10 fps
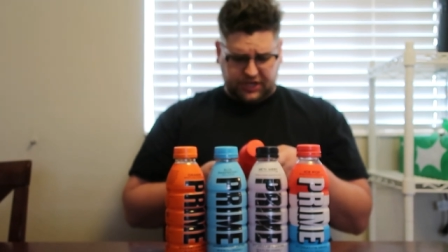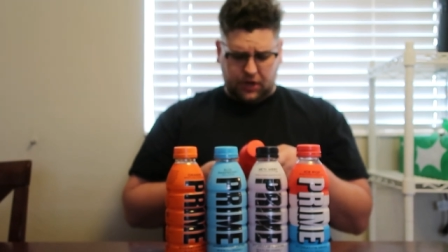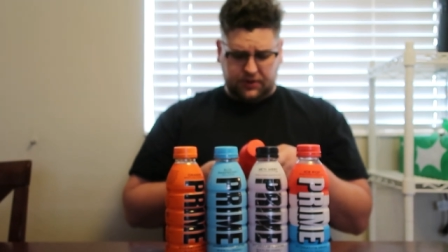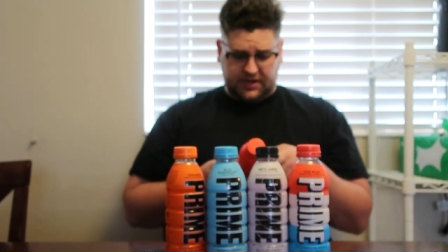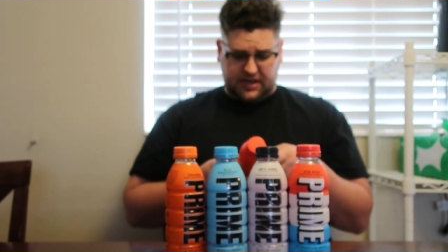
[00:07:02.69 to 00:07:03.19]

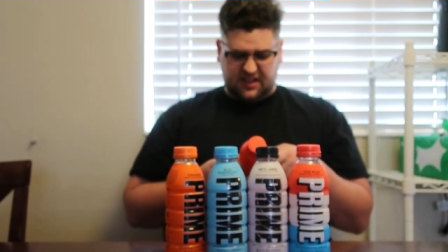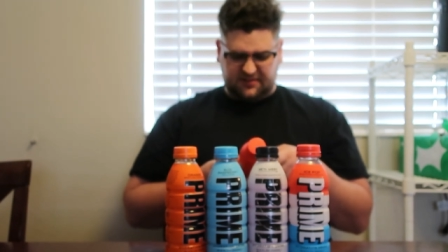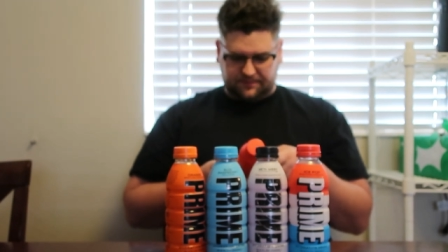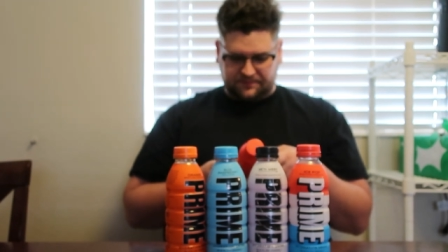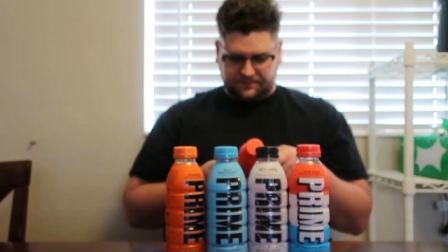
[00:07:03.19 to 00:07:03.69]

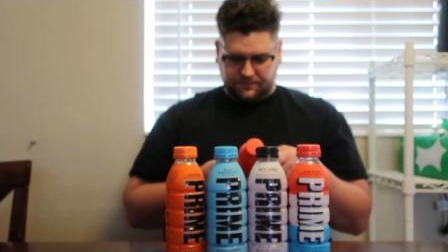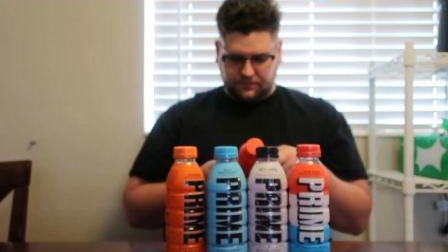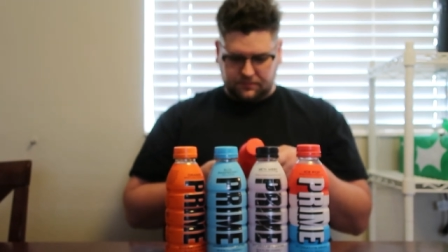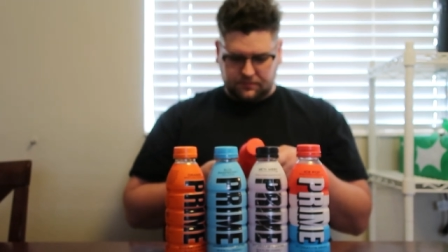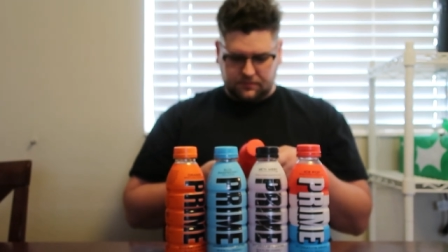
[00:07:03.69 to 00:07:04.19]
coconut.
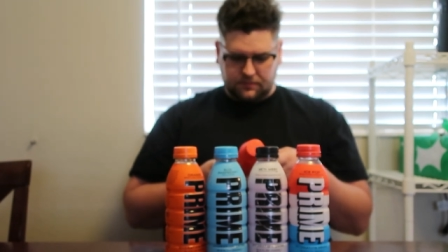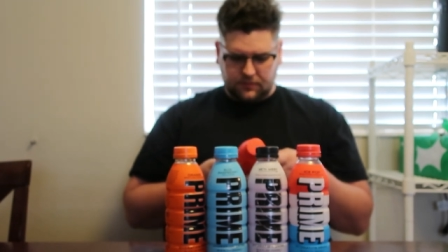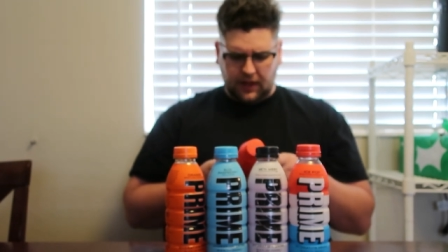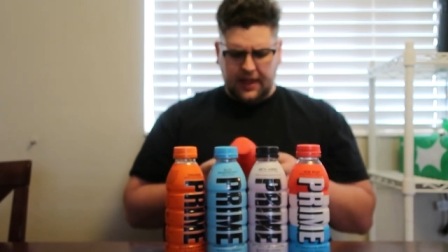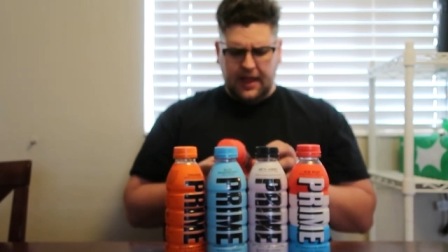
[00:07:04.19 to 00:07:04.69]

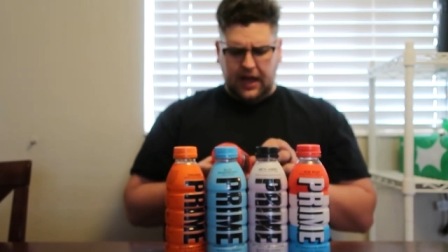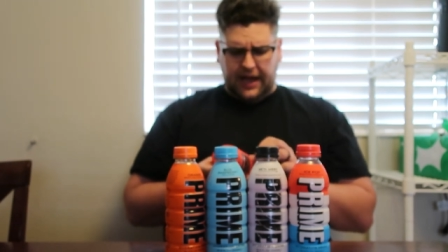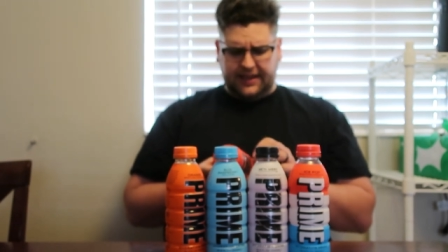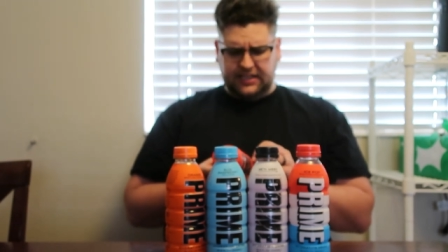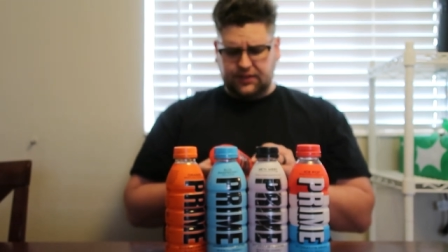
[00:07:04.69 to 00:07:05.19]

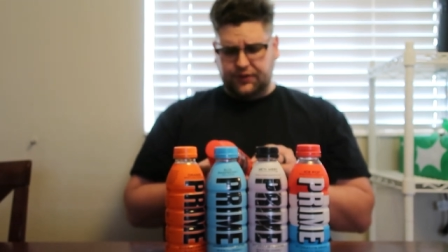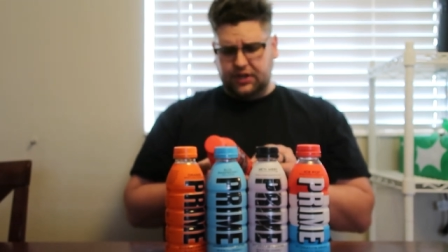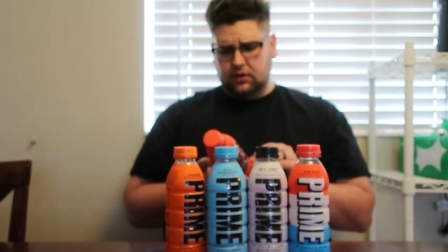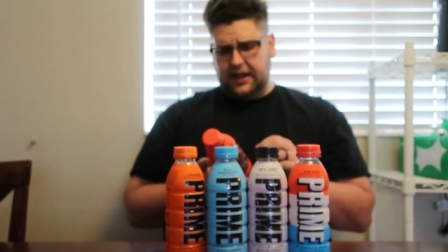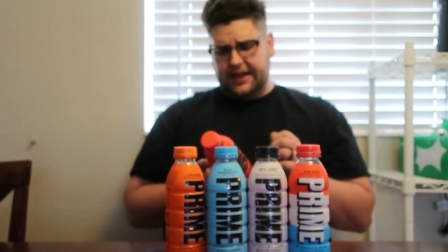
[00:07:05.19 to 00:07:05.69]
I guess if you
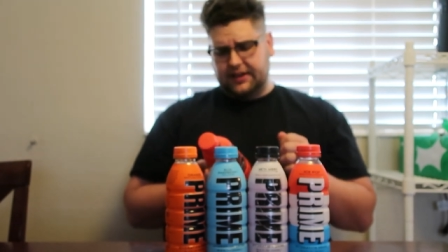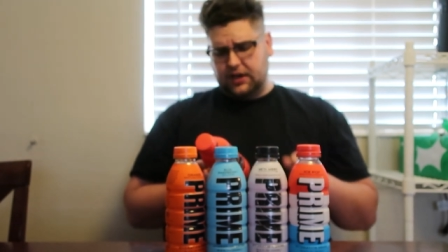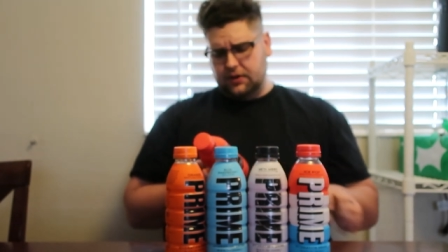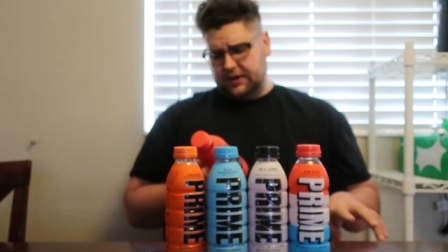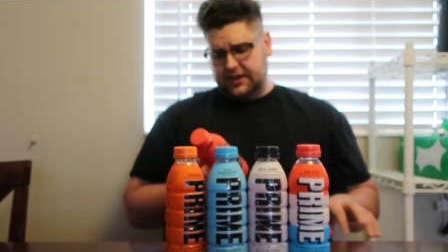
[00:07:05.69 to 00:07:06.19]
don't like
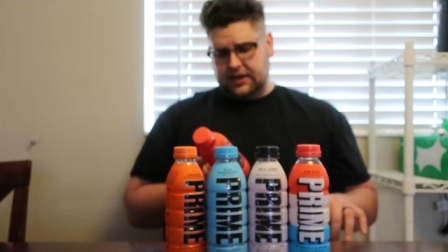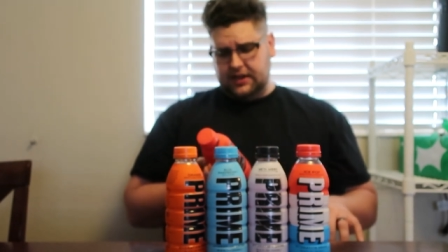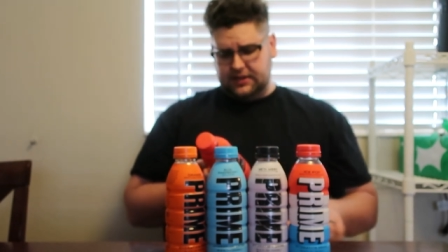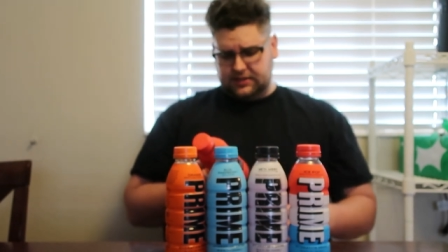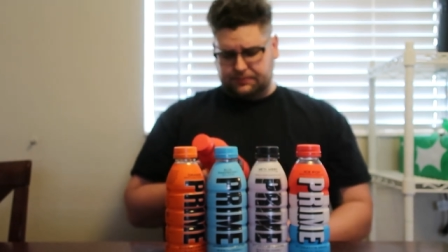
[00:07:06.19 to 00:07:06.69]

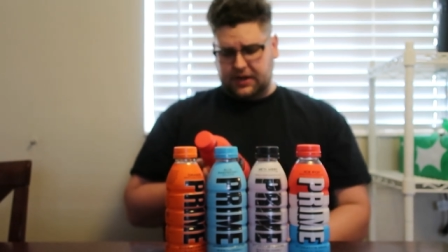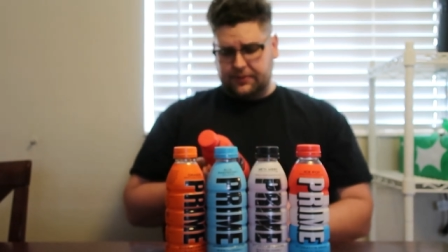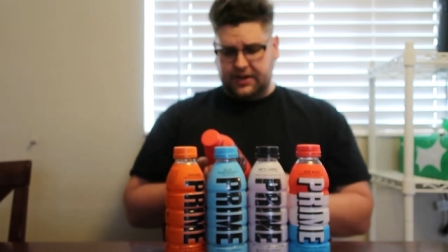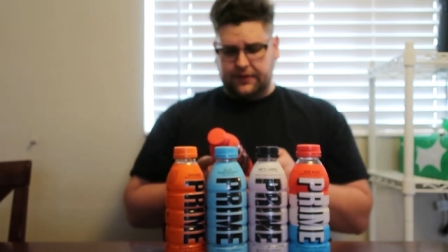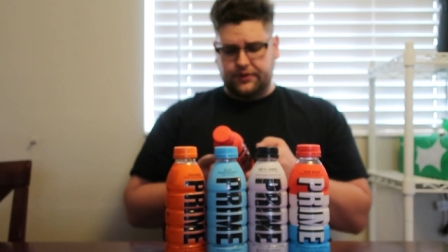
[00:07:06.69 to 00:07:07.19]
coconut, it's
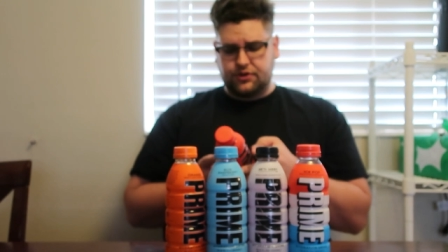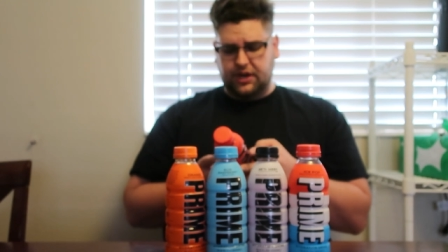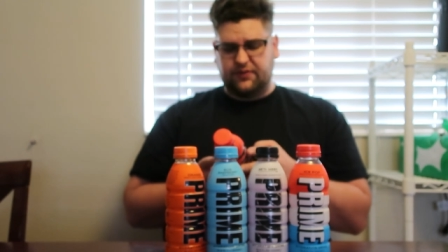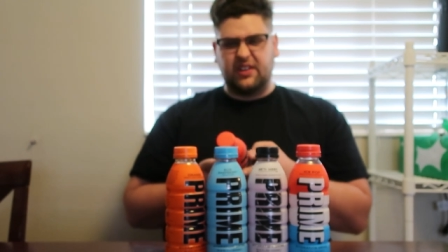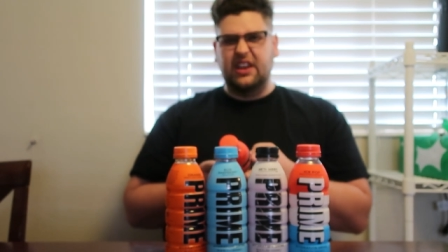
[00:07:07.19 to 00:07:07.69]
probably not the
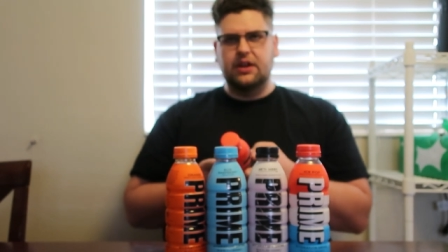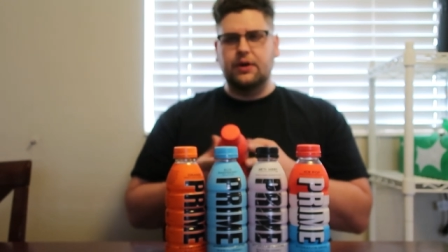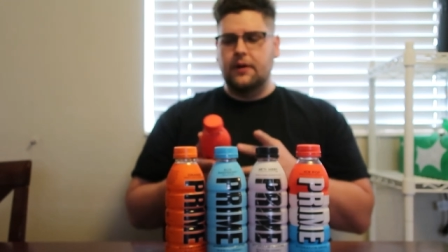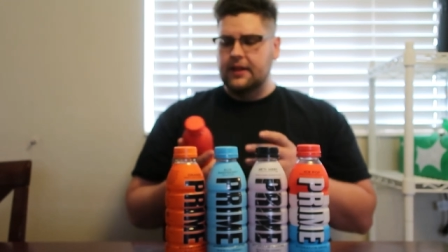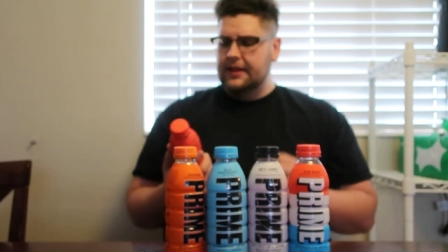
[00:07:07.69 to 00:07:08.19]
drink for
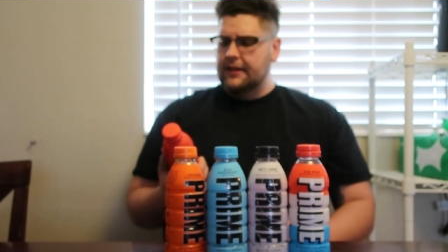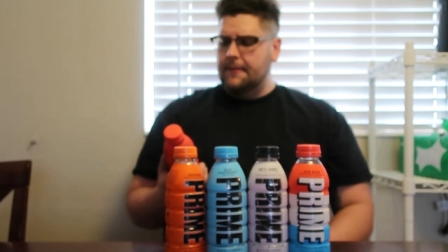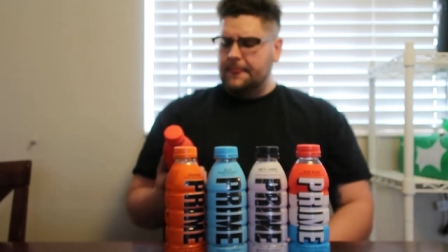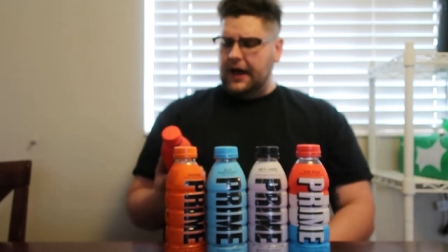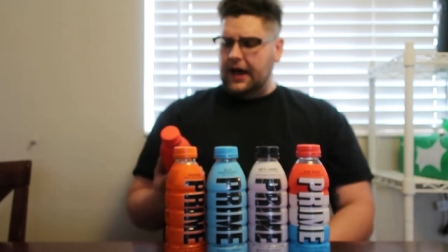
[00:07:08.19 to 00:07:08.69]
you.
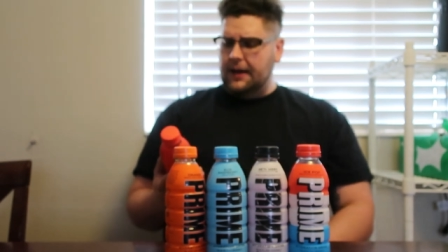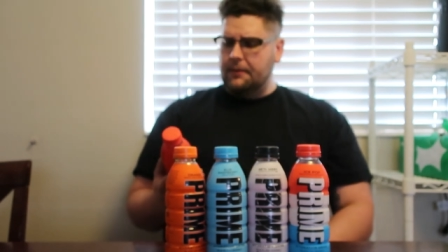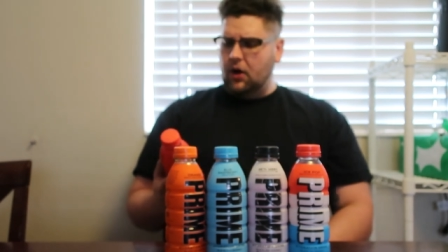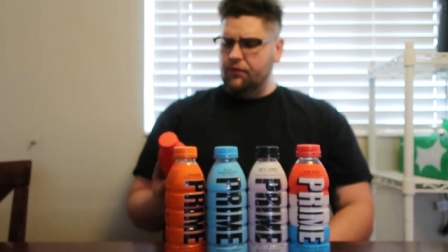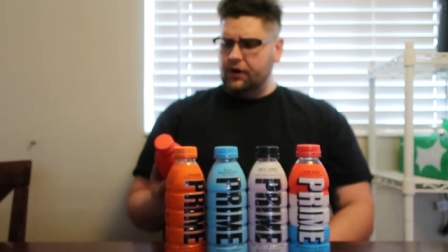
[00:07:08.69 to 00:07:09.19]
Um,
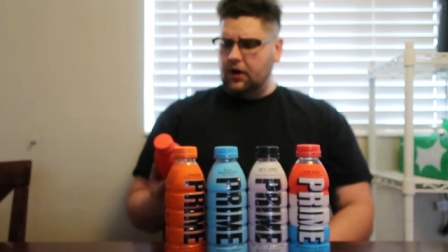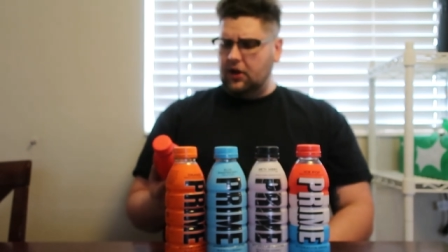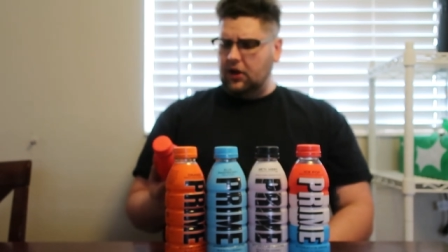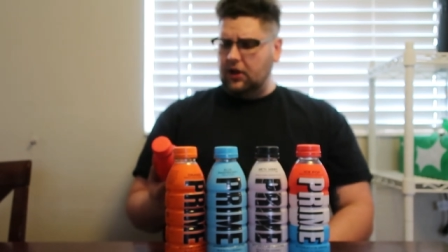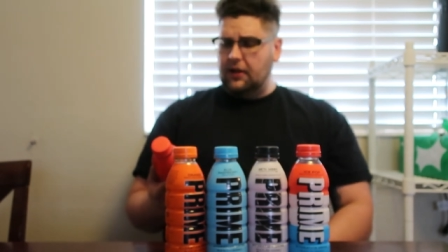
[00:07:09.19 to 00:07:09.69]

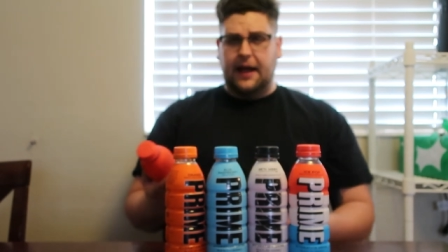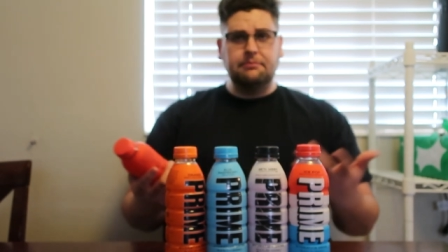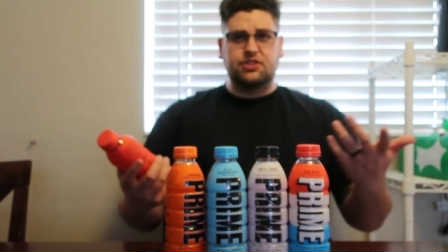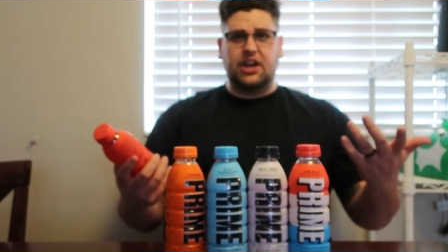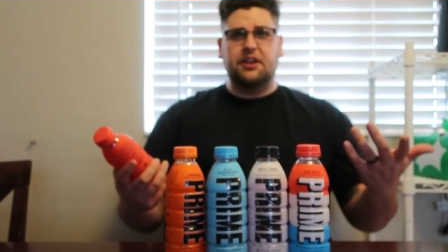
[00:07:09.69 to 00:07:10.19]
overall,
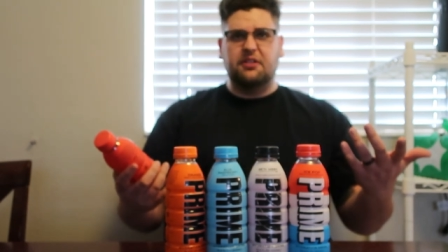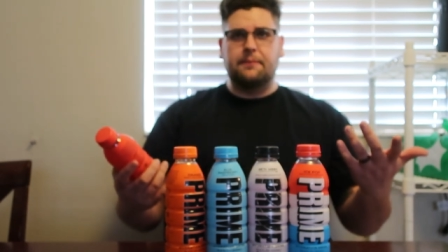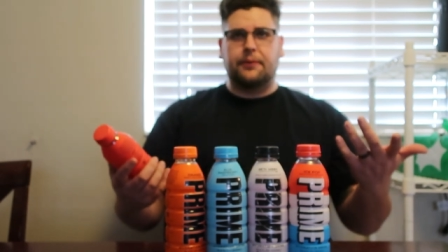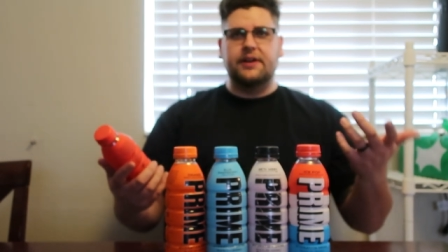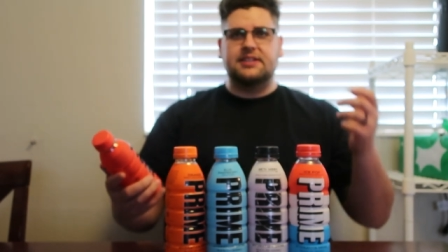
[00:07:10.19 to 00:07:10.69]
I'm generally
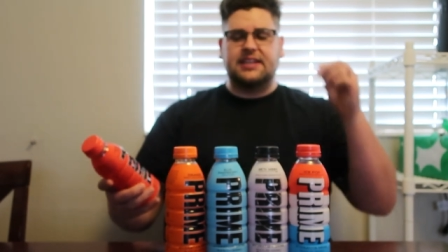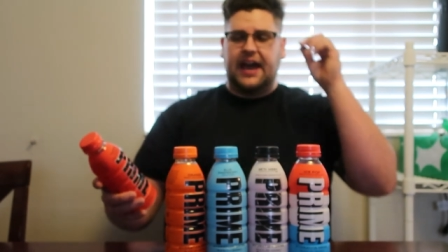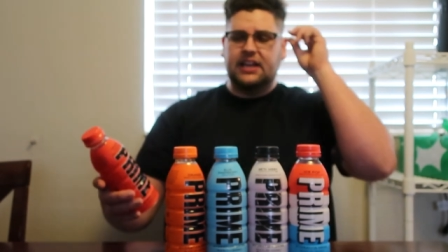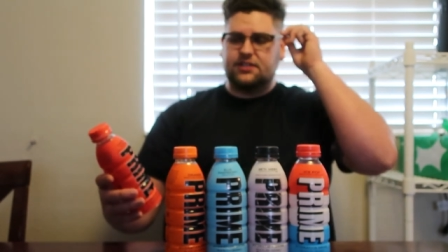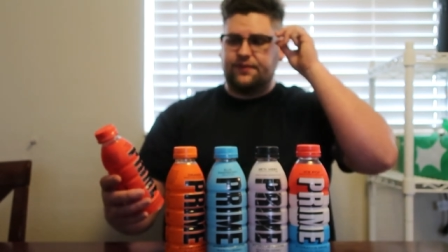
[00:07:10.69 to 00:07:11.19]
pretty
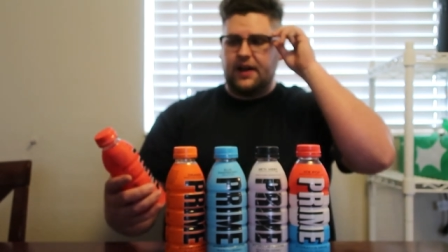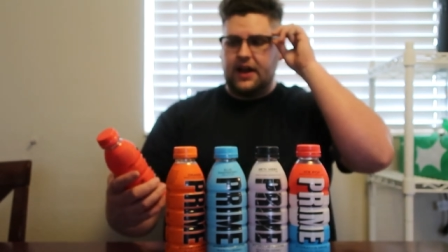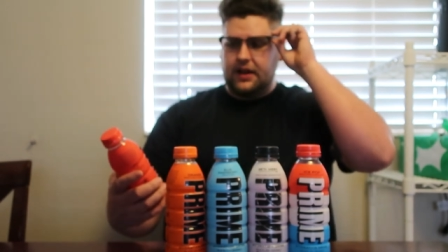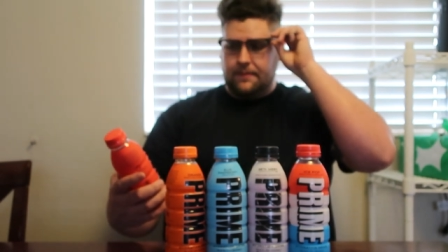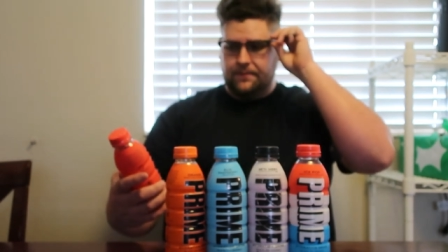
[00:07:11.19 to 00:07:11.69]

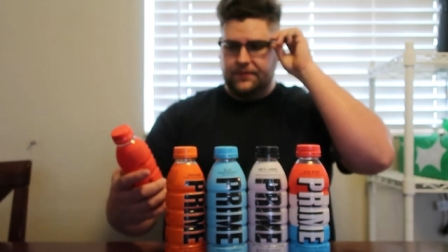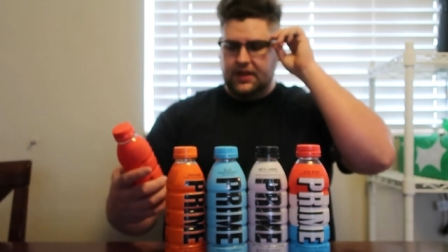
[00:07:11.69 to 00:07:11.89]
satisfied.